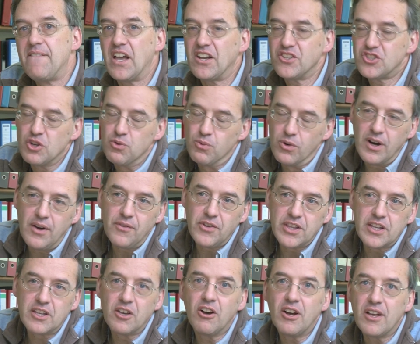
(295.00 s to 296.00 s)
And so rather
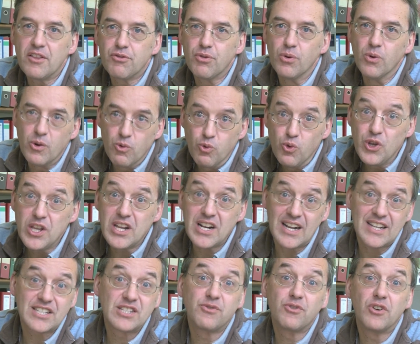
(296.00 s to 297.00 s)
than going through and
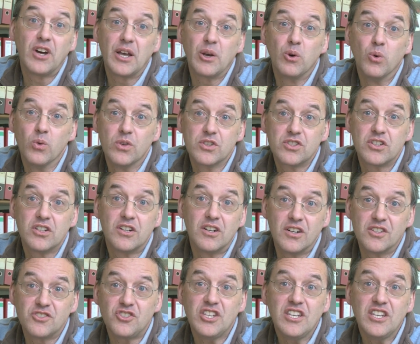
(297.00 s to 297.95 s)
reclassifying all the stars,